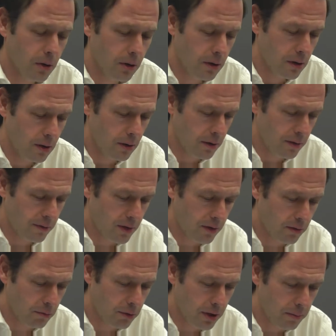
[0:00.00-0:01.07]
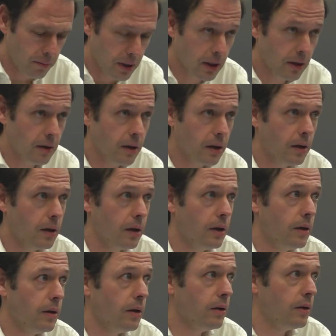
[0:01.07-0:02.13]
I don't know if that's really big
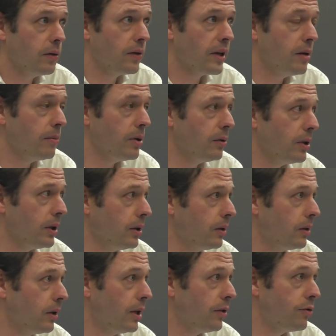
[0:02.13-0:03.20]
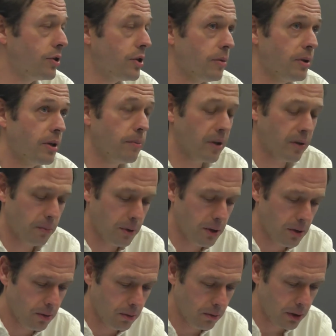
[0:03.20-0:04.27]
in the state building literature, but it must be
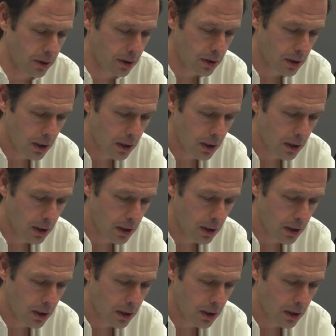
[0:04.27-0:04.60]
surely.